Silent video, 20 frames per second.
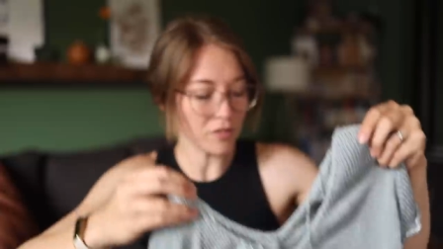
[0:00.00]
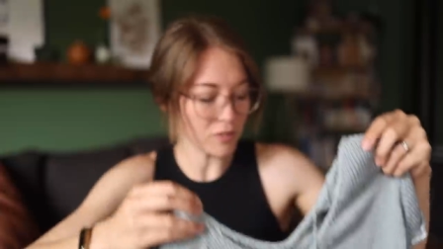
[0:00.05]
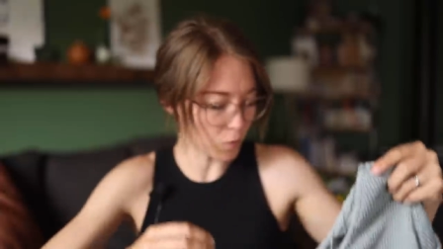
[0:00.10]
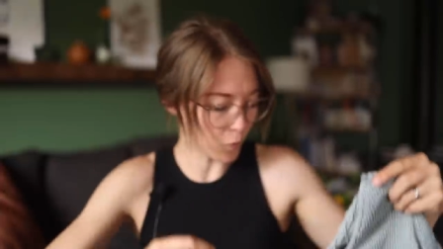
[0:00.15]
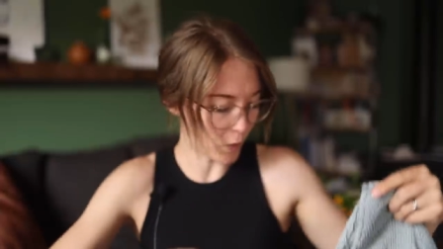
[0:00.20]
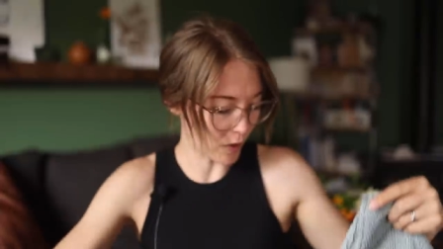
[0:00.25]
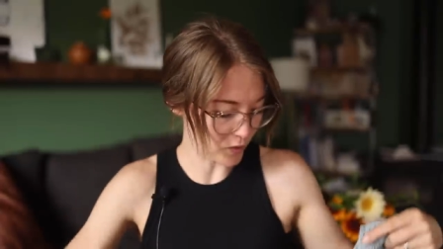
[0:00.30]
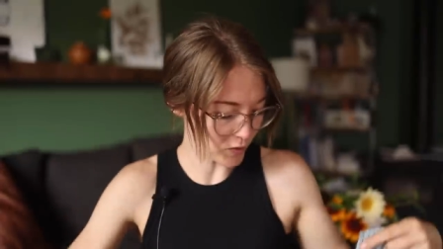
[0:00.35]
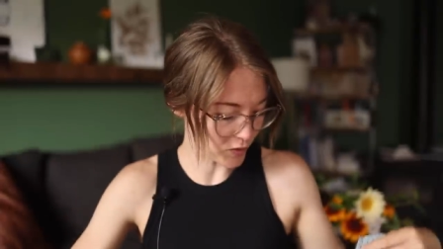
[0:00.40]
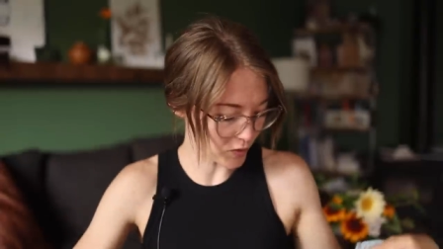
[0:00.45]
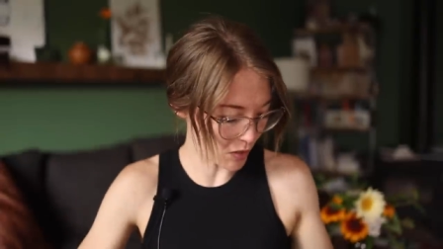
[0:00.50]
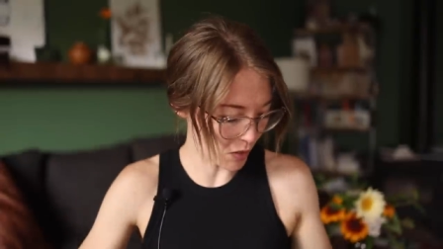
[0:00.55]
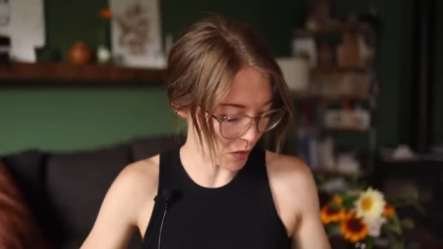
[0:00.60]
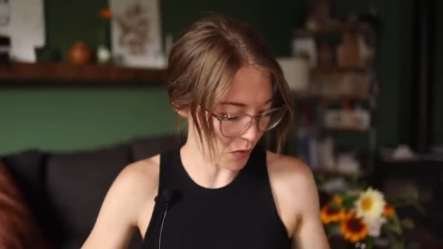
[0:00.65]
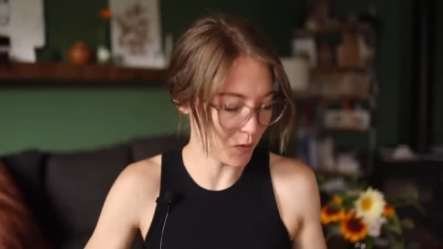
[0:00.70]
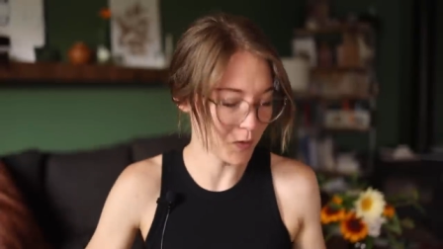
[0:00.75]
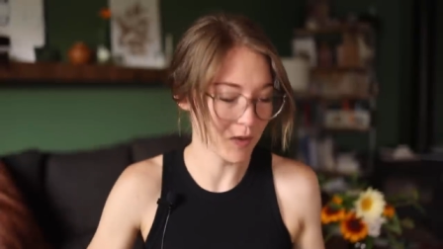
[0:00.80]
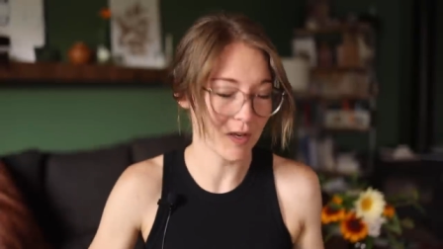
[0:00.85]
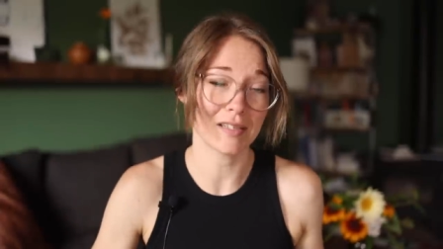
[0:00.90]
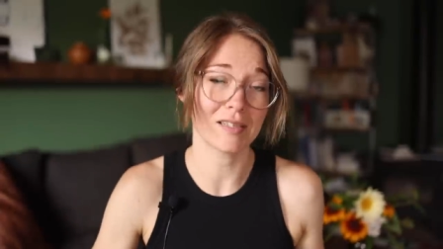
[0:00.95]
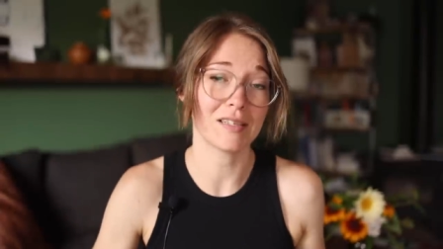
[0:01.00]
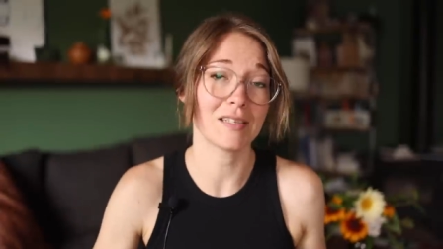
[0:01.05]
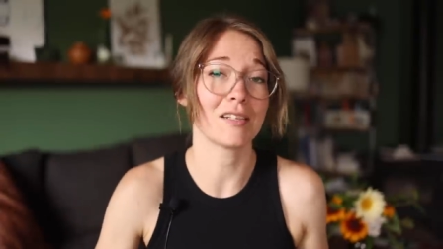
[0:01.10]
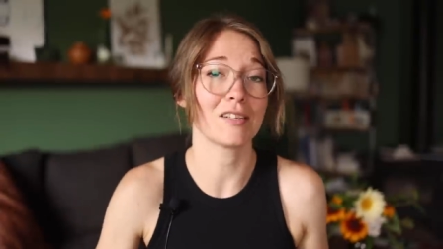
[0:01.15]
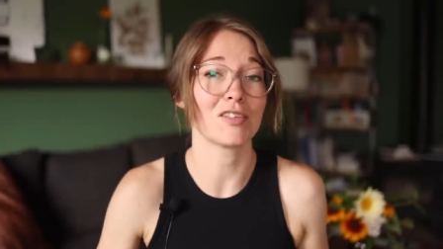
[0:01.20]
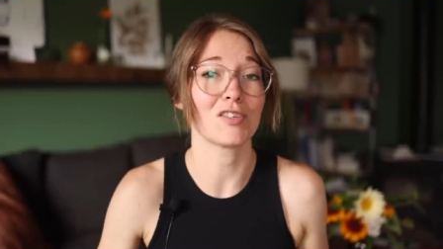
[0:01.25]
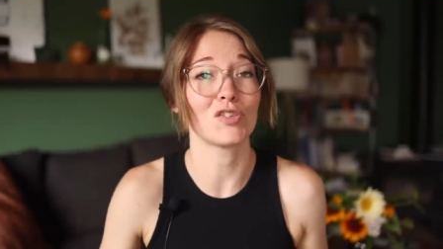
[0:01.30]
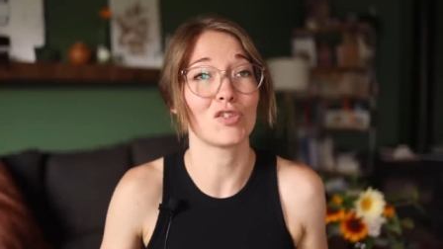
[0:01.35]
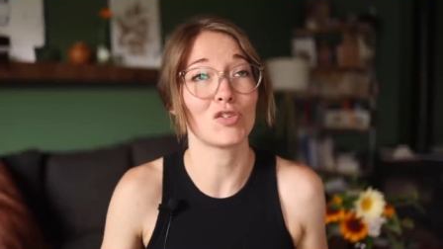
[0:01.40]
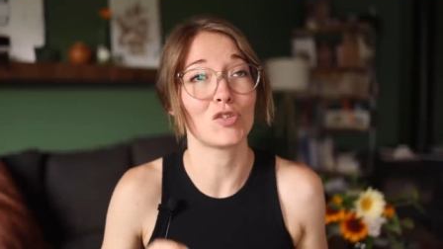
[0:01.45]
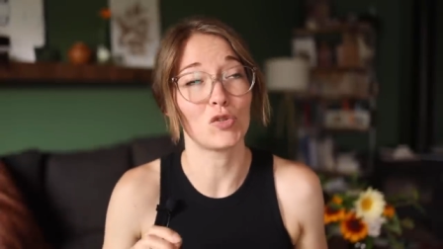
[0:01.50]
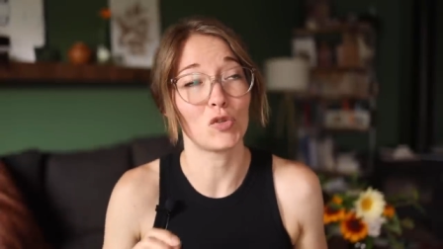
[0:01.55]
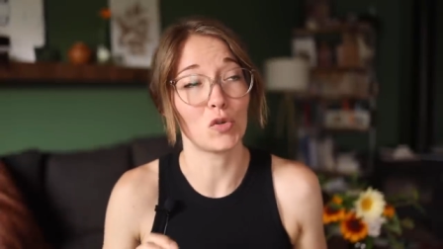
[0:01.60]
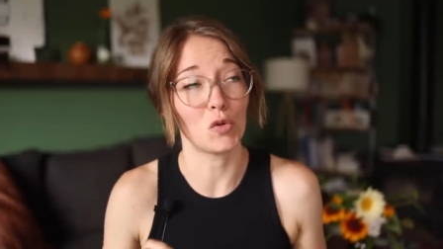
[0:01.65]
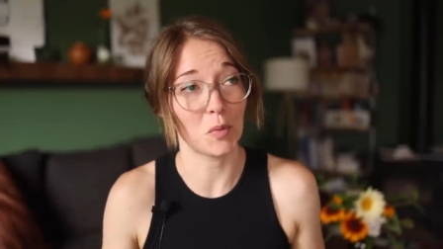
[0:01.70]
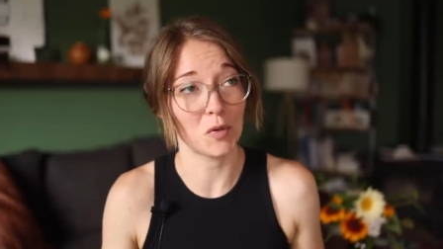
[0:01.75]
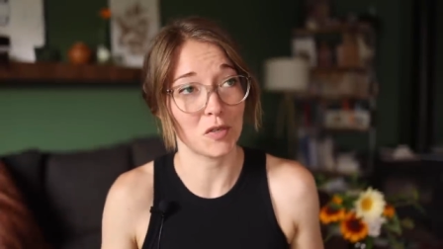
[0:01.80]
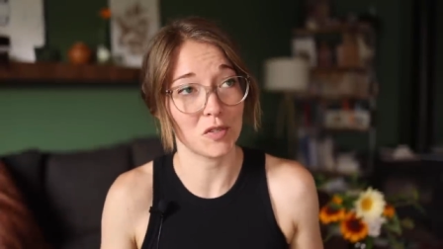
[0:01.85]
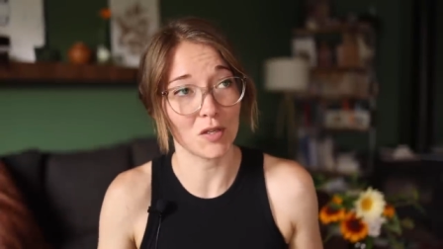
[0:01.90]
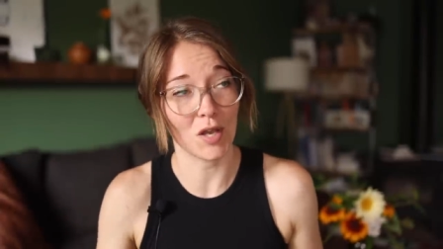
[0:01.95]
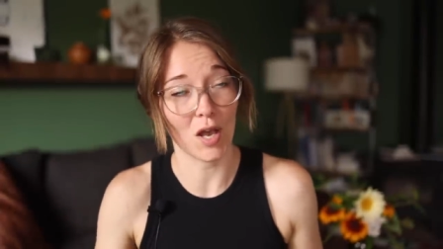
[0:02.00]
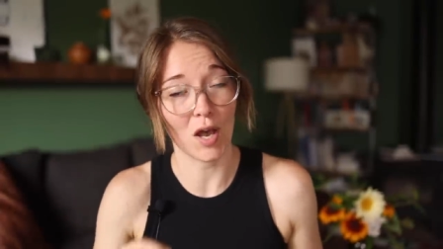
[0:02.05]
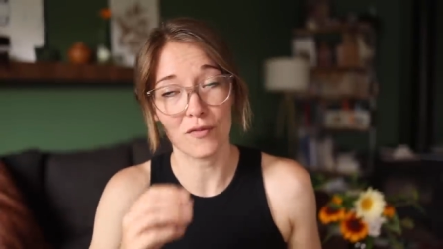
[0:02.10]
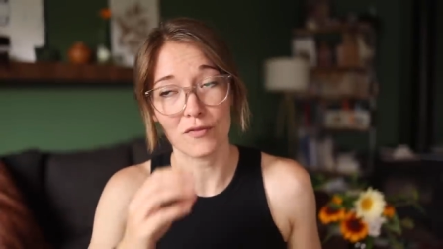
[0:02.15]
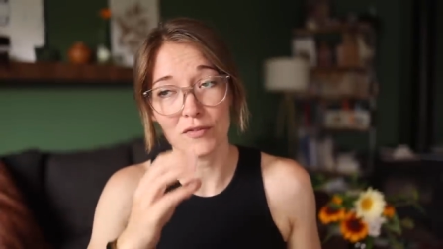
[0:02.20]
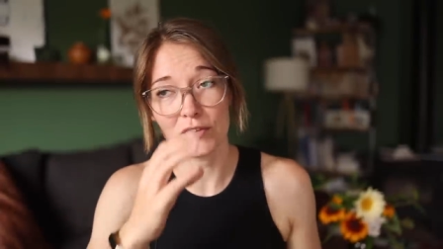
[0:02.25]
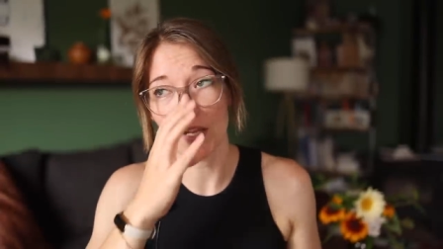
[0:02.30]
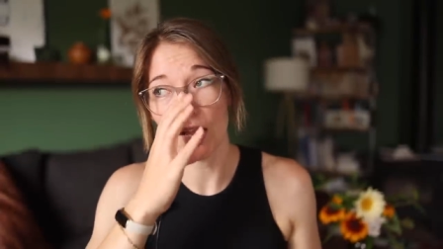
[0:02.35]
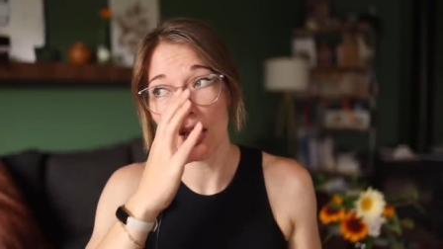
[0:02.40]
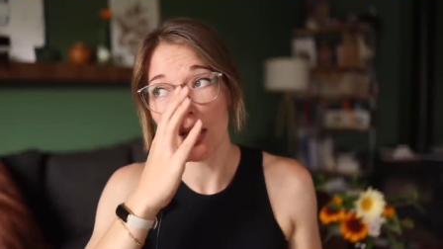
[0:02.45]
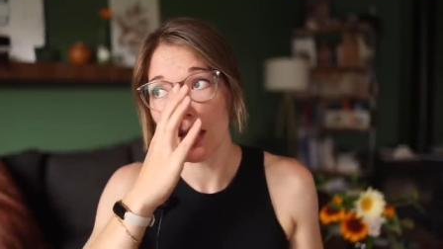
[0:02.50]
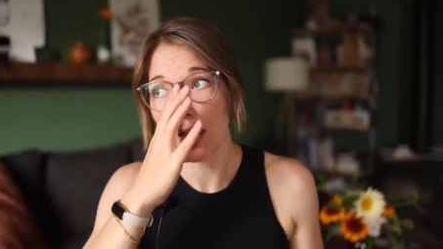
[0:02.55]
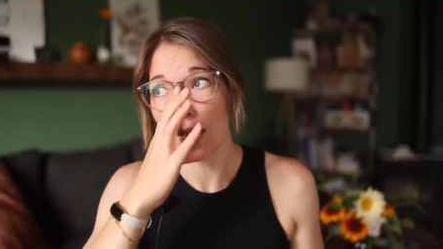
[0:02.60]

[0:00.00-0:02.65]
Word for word: this wears though, because it is super soft